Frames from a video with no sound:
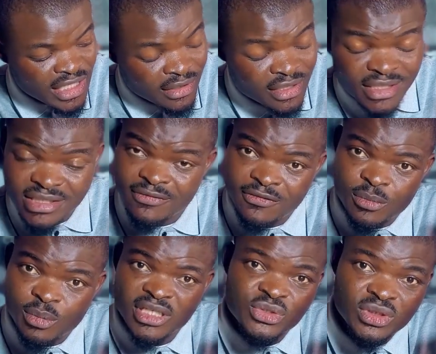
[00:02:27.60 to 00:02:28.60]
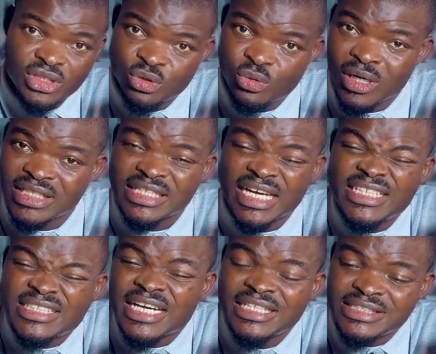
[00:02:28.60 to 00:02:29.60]
now, this is a 4.2 kilowatts and
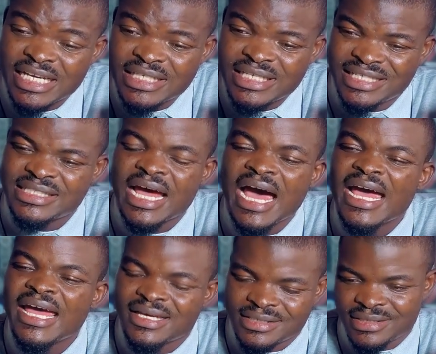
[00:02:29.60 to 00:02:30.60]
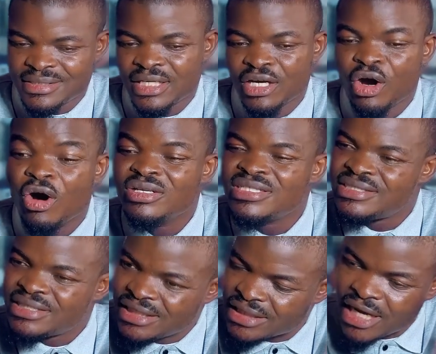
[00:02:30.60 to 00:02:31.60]
it can charge as high as 100